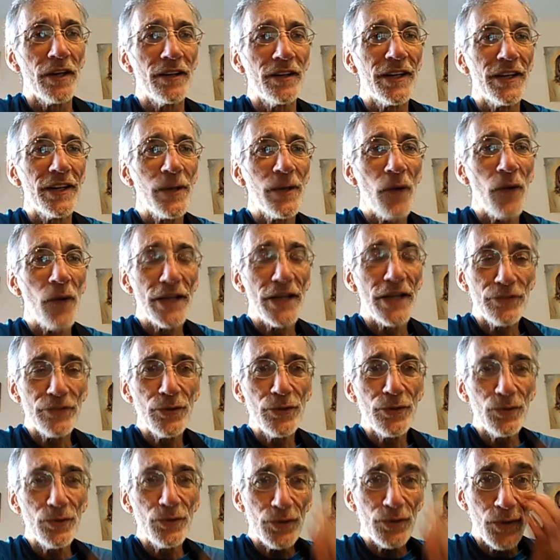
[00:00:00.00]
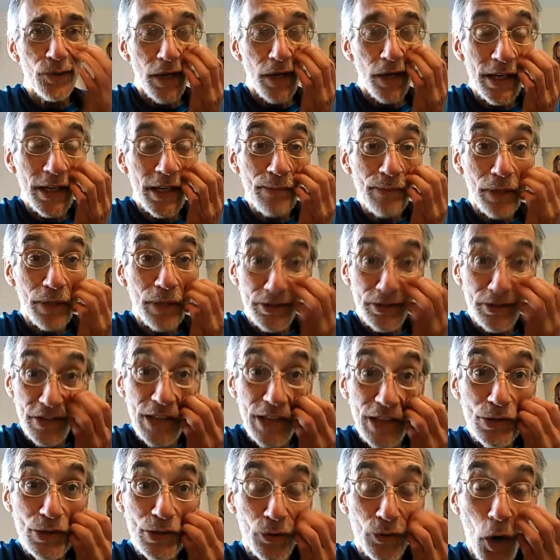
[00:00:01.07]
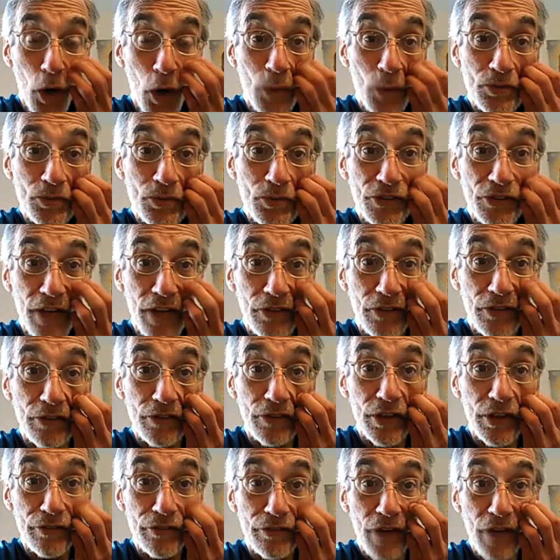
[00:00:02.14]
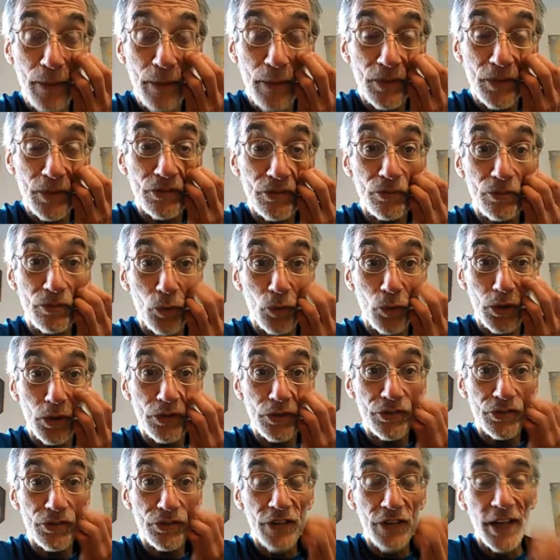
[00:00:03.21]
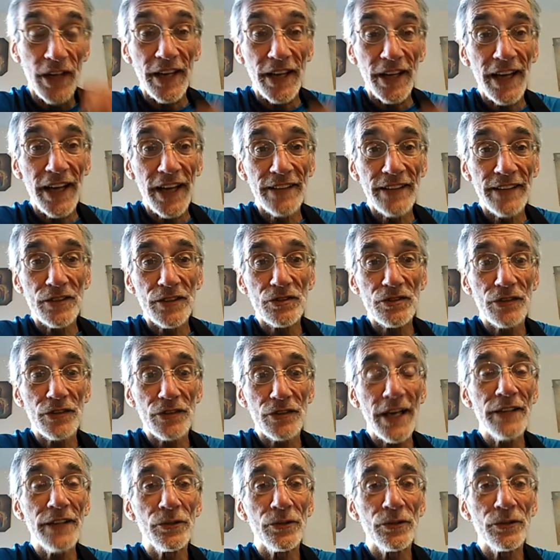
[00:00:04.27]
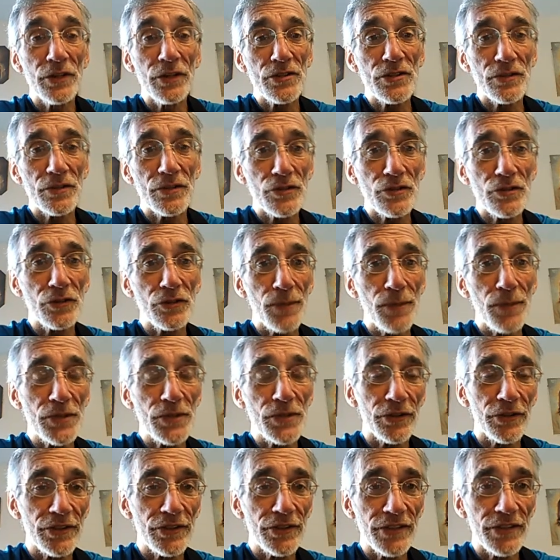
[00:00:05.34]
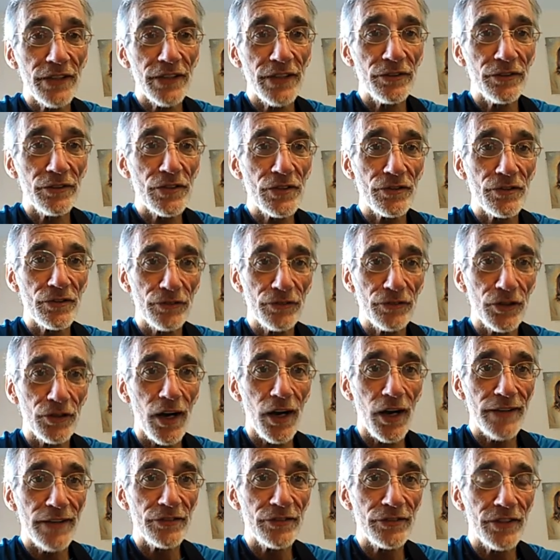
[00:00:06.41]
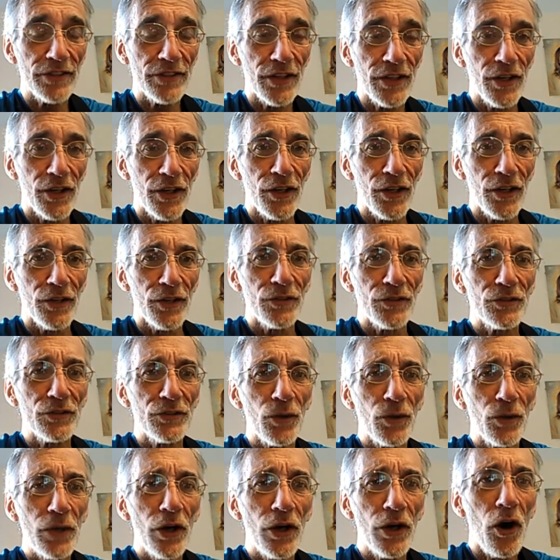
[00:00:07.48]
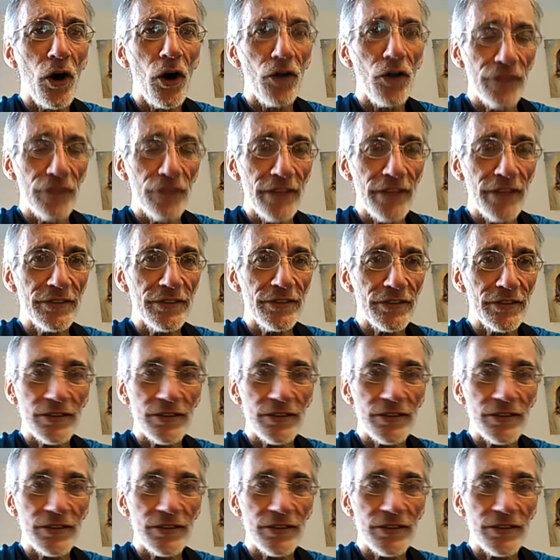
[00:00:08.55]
anyway, do do he but Saint Jerome said the very famous words ignorance ignorance of scripture is ignorance of Christ. So we all need to